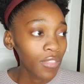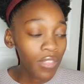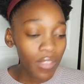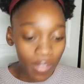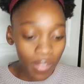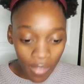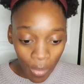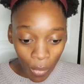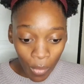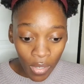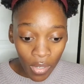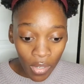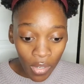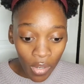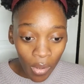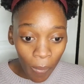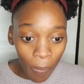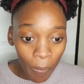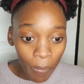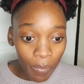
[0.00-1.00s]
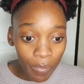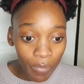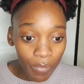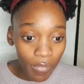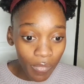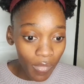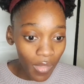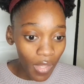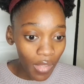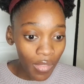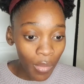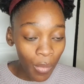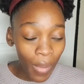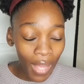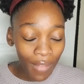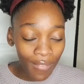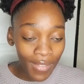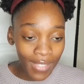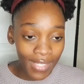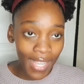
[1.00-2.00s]
they were
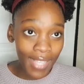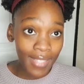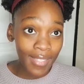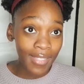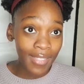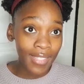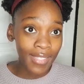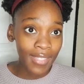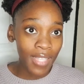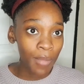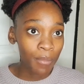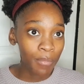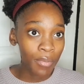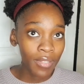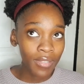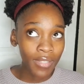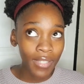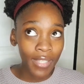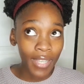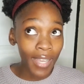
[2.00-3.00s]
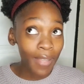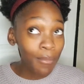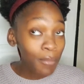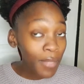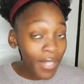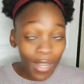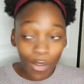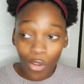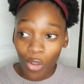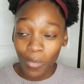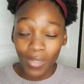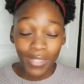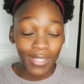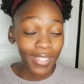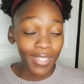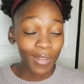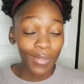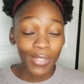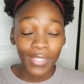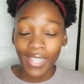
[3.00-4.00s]
advertising the same building. And when I
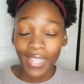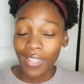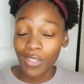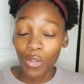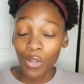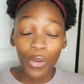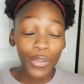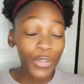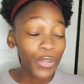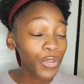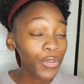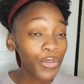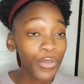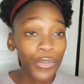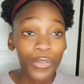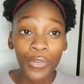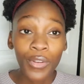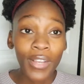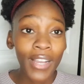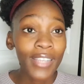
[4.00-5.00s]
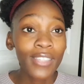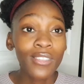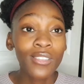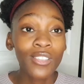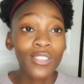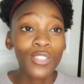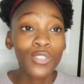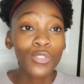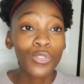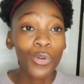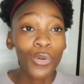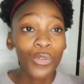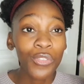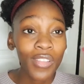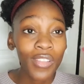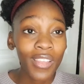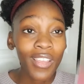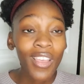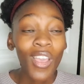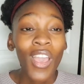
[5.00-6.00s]
commented, I was like, no, guys, just go
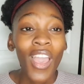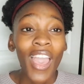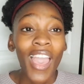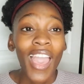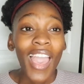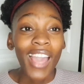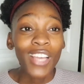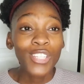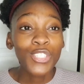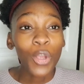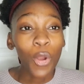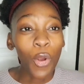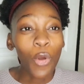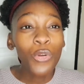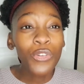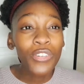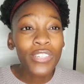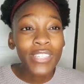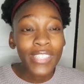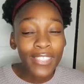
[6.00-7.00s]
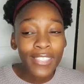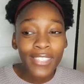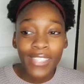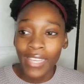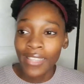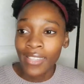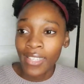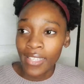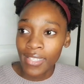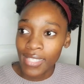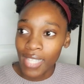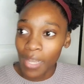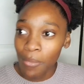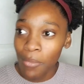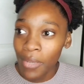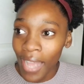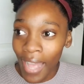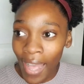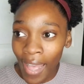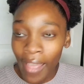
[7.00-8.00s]
there at your own risk. And then
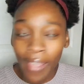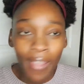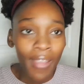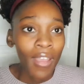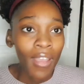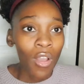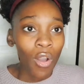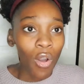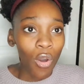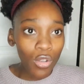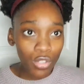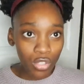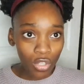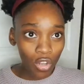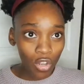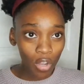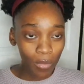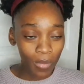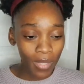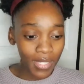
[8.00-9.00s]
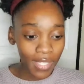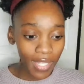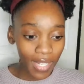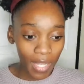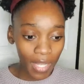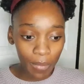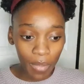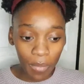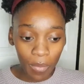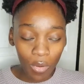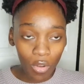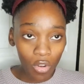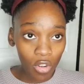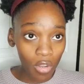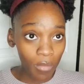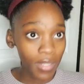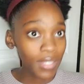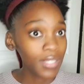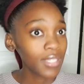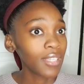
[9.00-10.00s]
some guy also commented, like, people were
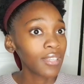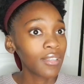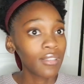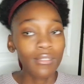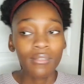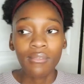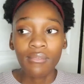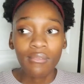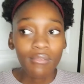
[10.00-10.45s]
commenting,